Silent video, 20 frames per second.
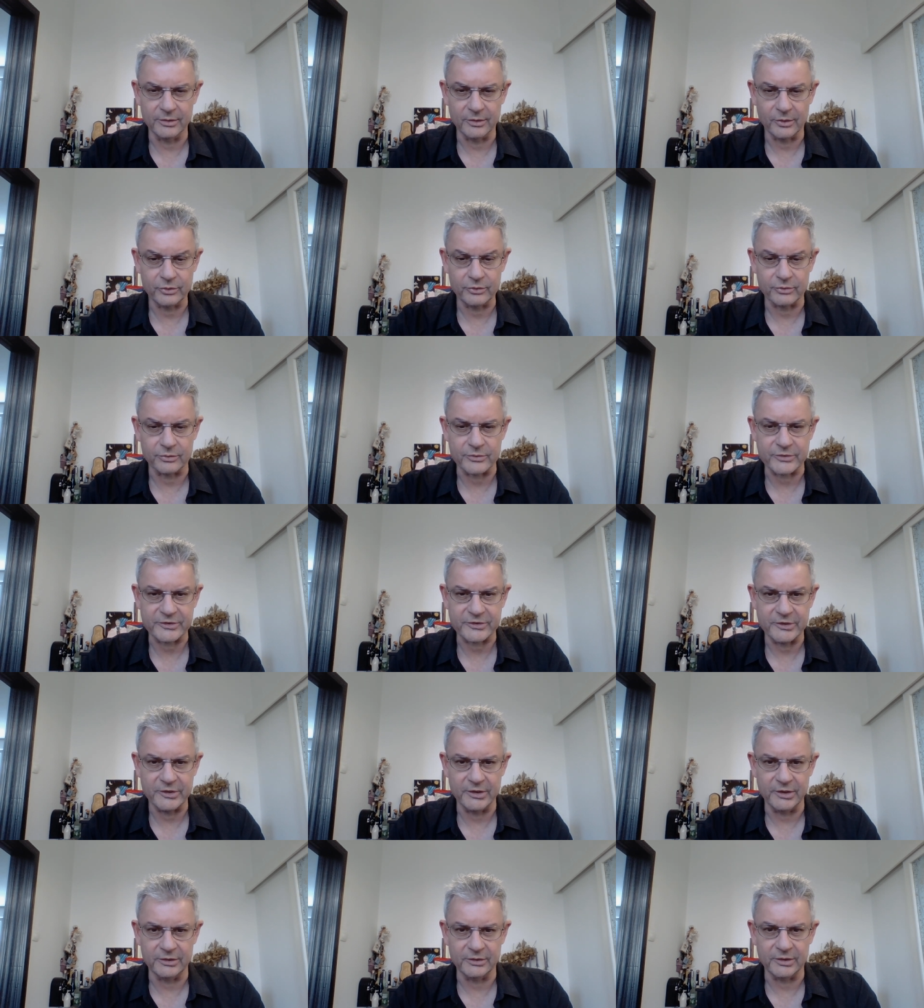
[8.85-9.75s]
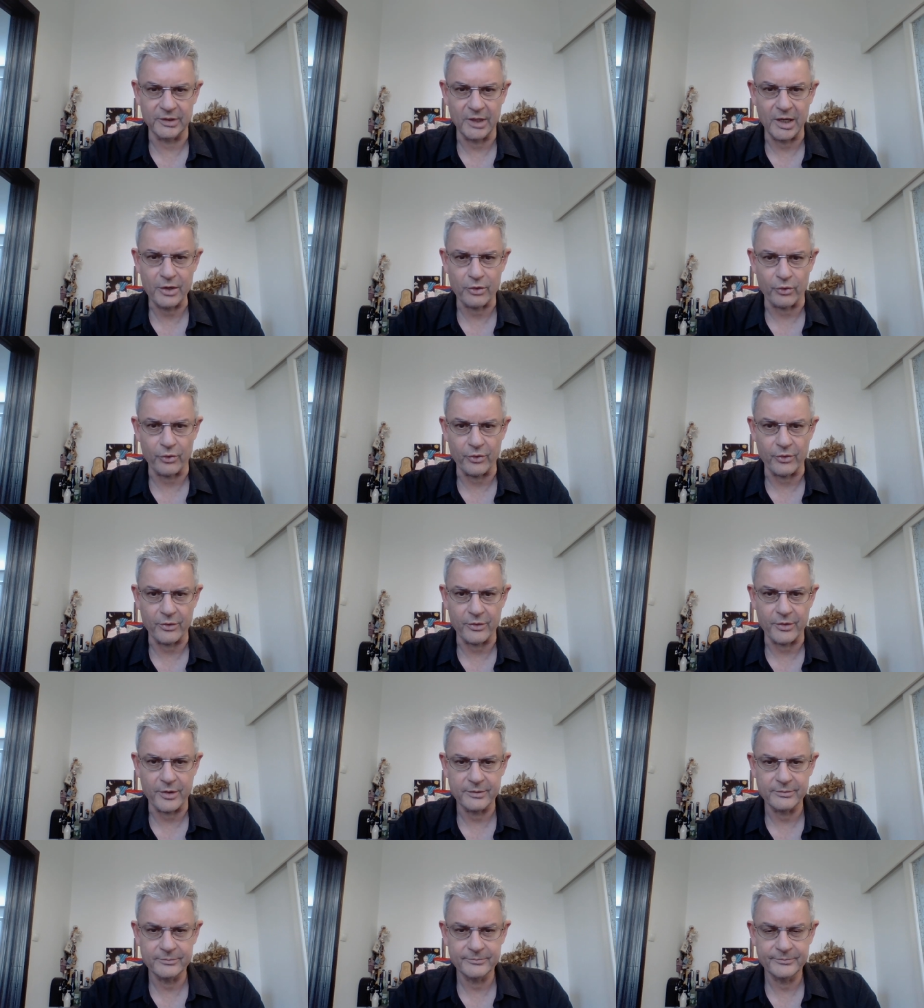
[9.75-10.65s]
not to say
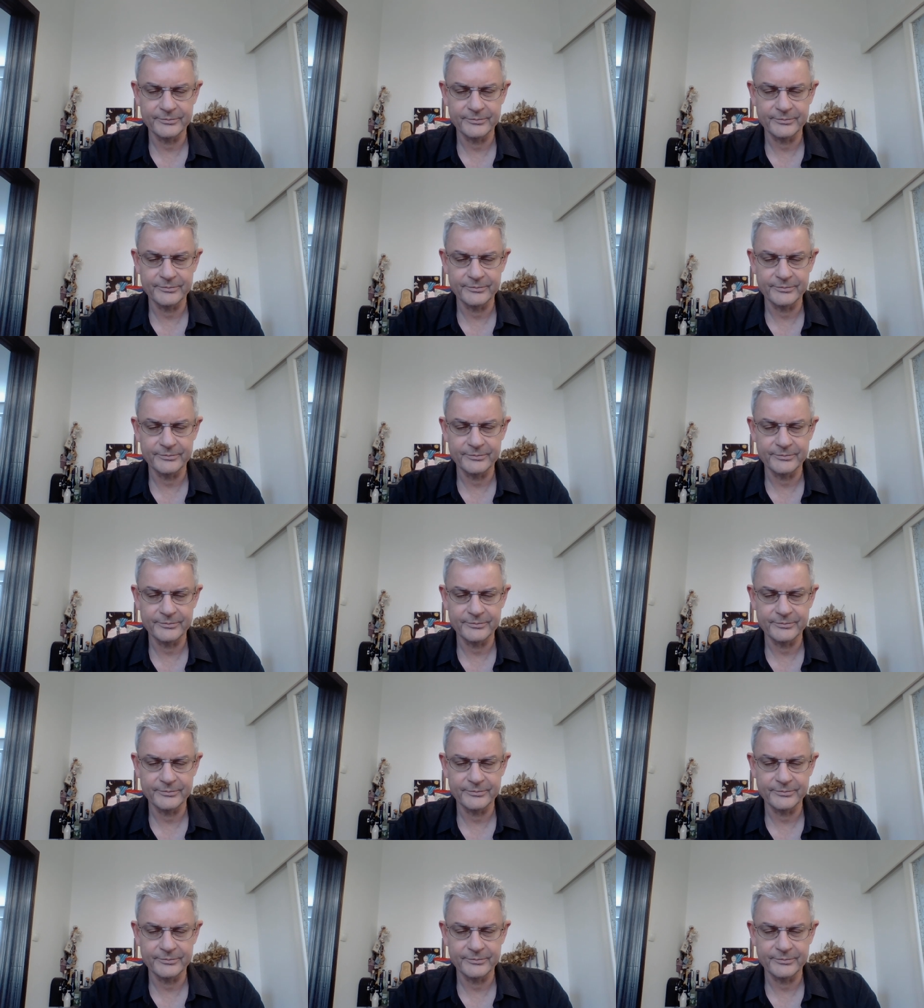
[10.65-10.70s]
terror,